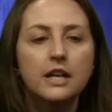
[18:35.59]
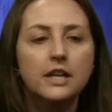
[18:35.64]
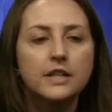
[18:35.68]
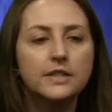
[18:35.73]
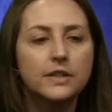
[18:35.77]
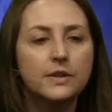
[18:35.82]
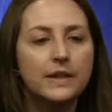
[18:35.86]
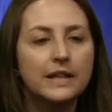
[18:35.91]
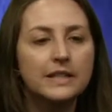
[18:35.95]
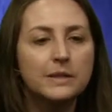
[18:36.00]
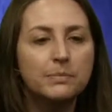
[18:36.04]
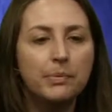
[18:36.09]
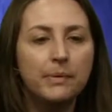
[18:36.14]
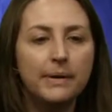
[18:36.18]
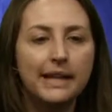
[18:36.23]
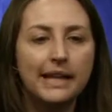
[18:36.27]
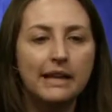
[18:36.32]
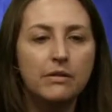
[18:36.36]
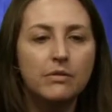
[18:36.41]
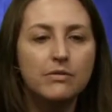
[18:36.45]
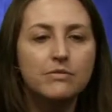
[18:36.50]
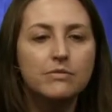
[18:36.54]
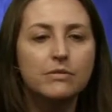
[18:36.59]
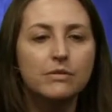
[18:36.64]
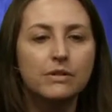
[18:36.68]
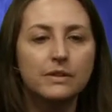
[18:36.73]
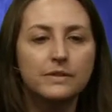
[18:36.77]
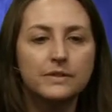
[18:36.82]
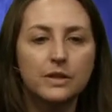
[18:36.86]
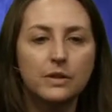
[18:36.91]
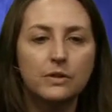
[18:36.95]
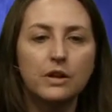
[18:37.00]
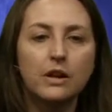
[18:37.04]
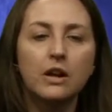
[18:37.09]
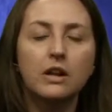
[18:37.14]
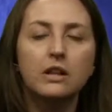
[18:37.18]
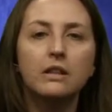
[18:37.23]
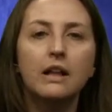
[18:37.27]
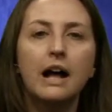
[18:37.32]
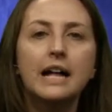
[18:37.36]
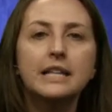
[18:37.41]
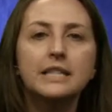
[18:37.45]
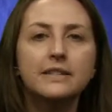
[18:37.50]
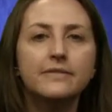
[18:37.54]
So that's pretty cool. So there are
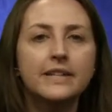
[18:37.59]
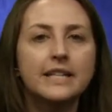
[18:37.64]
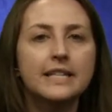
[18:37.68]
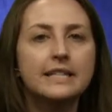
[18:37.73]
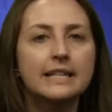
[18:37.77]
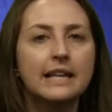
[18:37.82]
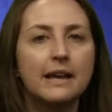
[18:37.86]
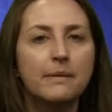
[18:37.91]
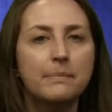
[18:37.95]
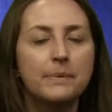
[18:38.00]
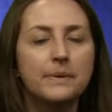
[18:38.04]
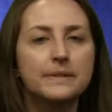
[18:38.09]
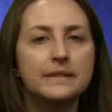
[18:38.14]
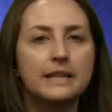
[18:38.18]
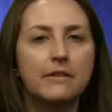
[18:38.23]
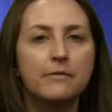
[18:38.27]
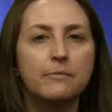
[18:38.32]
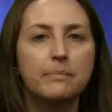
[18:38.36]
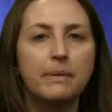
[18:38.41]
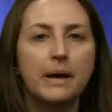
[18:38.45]
lots of examples of